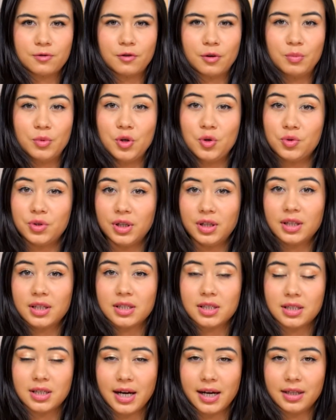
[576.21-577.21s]
from using the
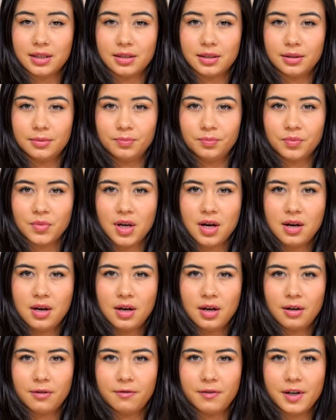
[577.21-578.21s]
site.
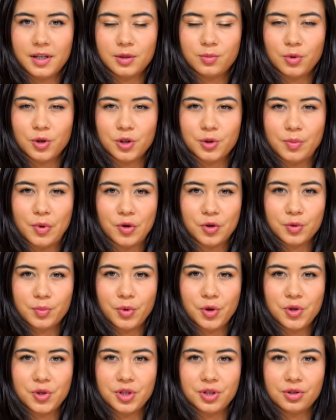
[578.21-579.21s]
A Facebook
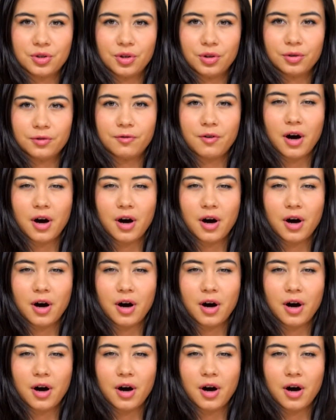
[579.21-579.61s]
spokesperson told